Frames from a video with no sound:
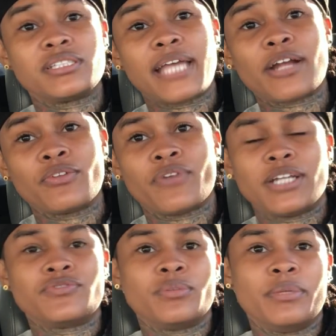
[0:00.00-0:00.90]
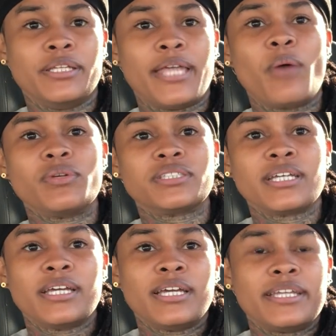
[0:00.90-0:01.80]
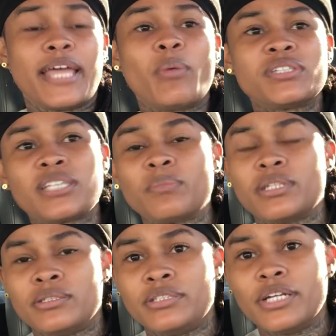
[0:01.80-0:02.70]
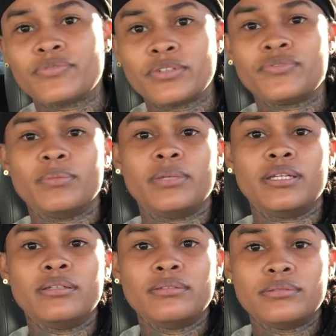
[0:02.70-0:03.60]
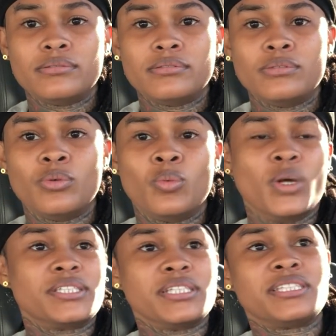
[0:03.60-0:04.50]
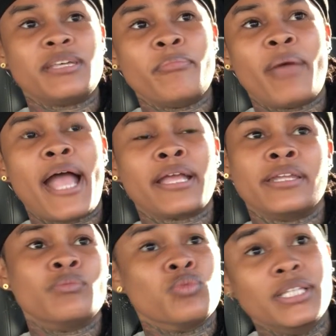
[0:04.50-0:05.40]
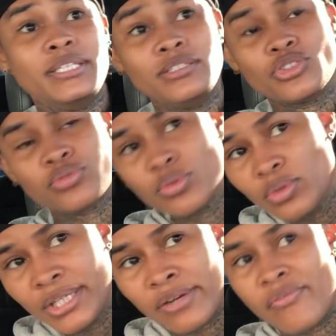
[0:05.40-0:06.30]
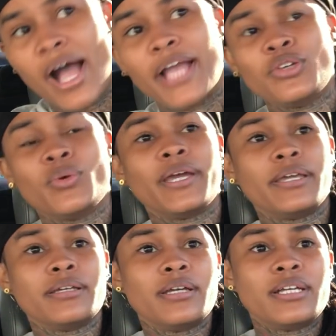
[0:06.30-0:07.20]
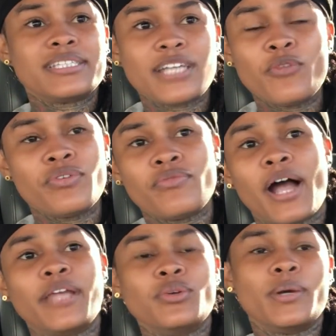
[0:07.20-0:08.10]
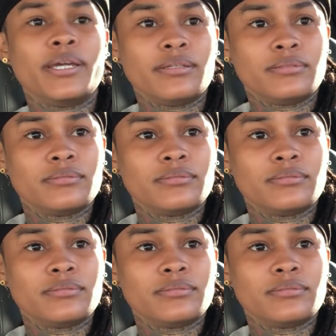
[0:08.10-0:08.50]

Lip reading: a sacrifice for me. That was something different for me, was to sit back and really truly evaluate, self-evaluate,